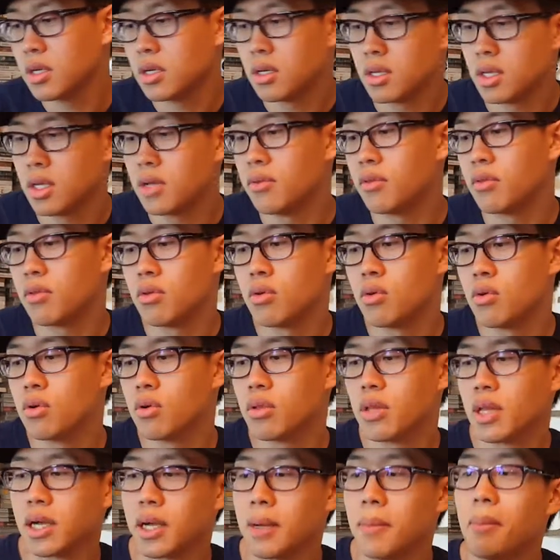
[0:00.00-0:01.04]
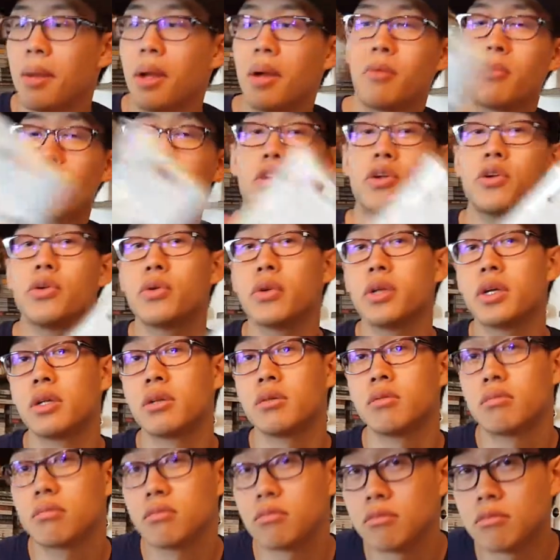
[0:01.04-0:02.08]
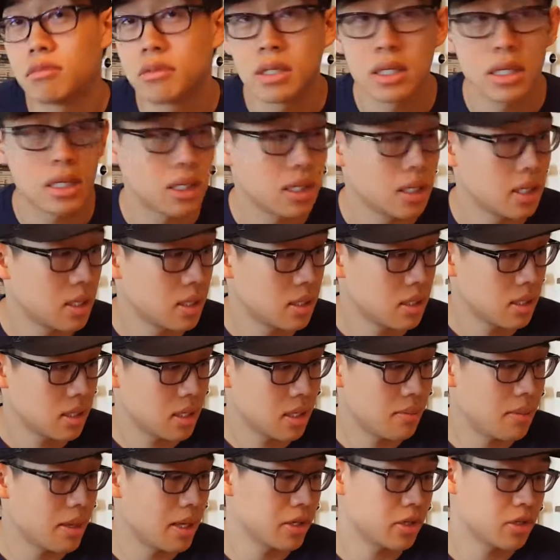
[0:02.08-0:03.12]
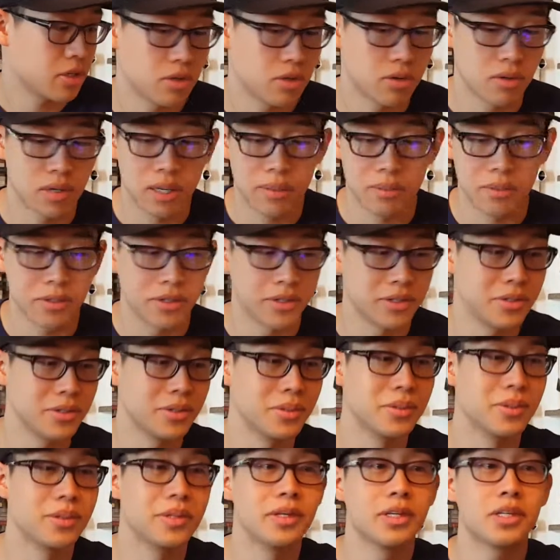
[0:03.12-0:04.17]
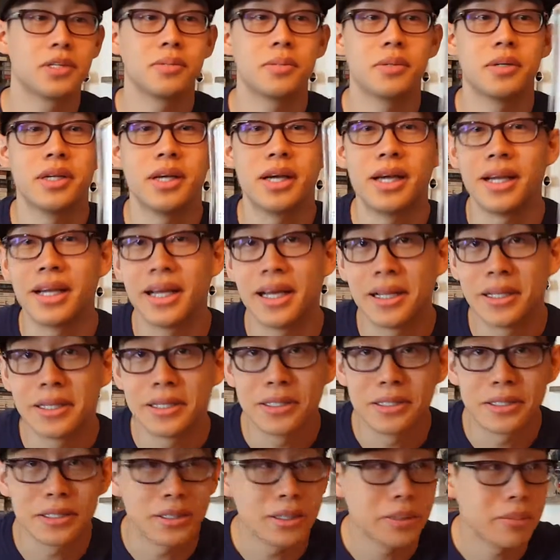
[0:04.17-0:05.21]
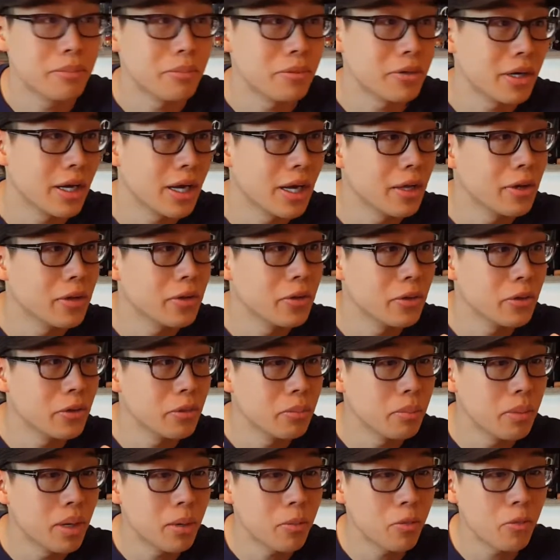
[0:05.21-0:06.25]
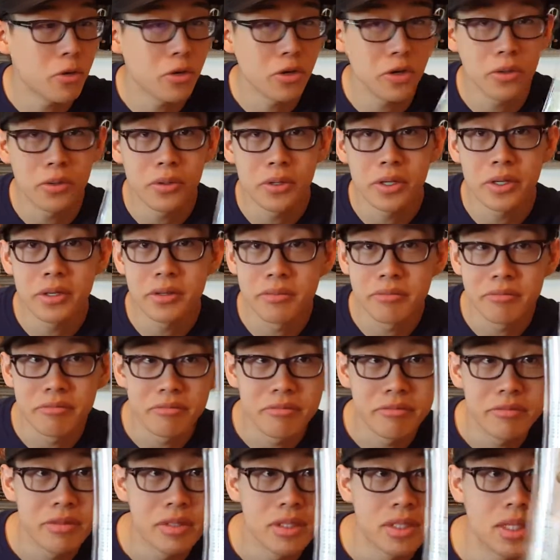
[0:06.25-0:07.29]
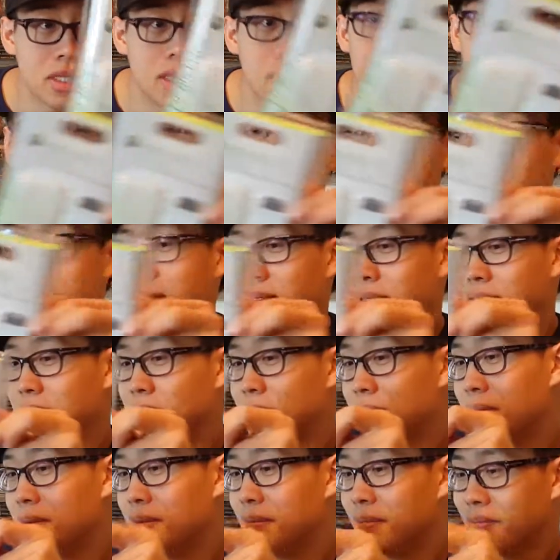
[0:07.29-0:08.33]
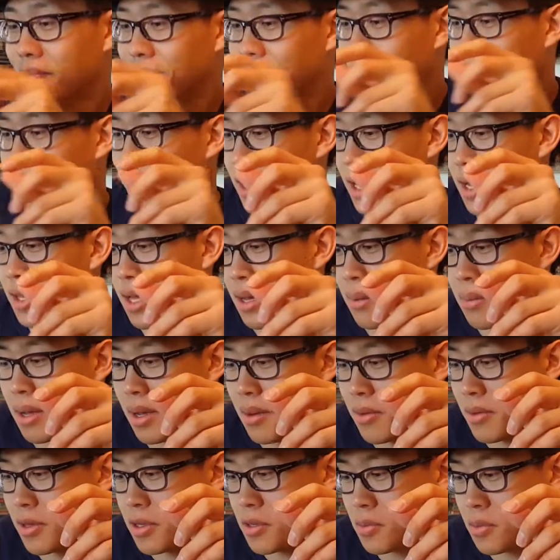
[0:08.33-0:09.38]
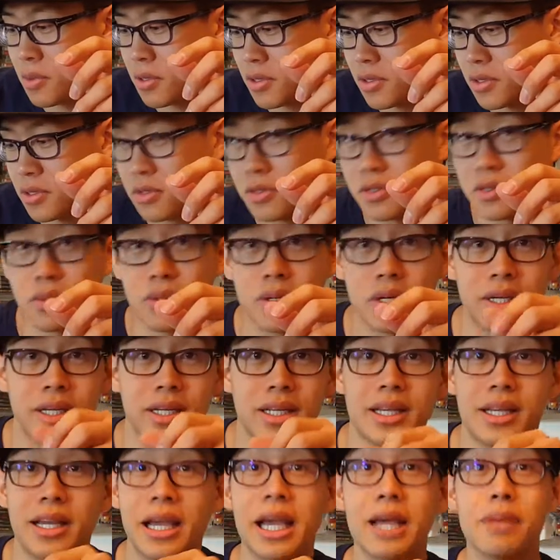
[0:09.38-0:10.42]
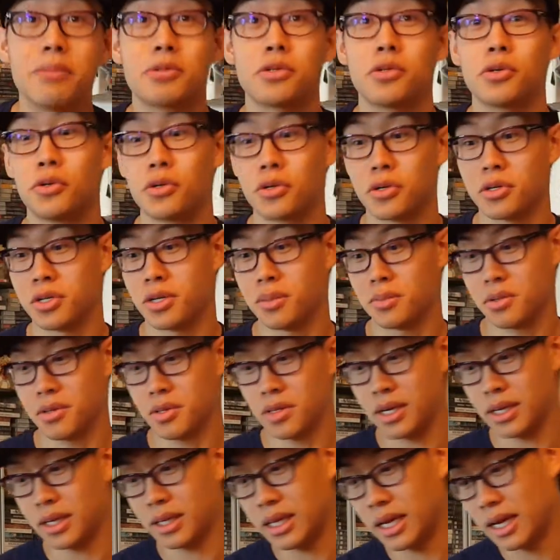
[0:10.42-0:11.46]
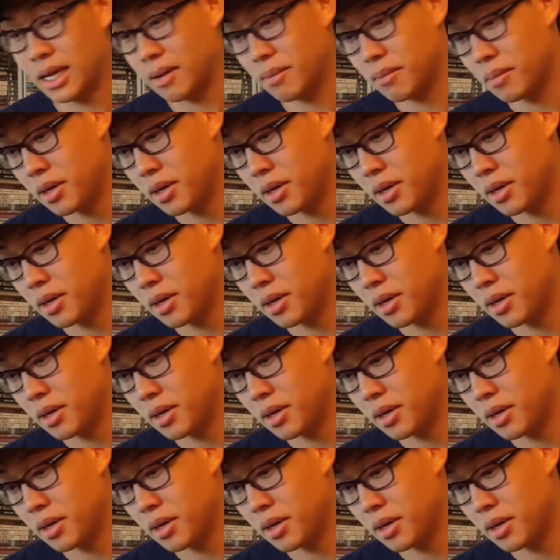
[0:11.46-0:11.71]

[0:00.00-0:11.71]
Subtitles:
They even threw in like a memory unit. I'm not what I'm going to do with this, but hey, at least it's a brand new memory unit. So I thought maybe this person used to work at a game store or something like that.